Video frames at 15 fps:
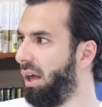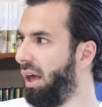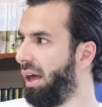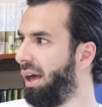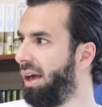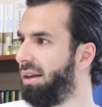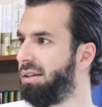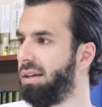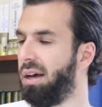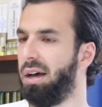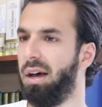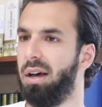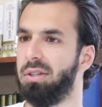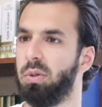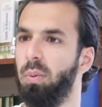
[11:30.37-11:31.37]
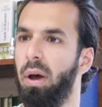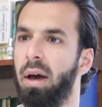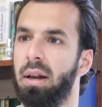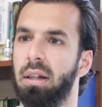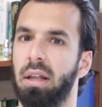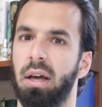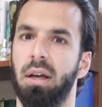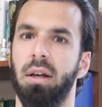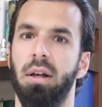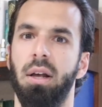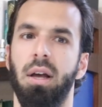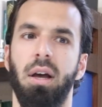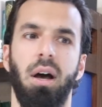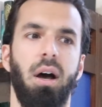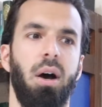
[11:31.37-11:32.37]
And subhanAllah,
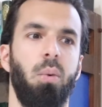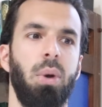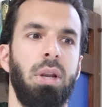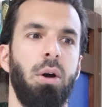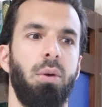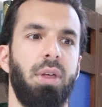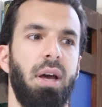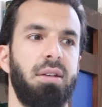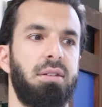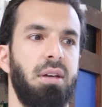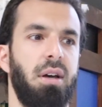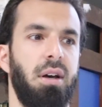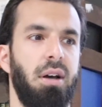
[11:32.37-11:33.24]
we know that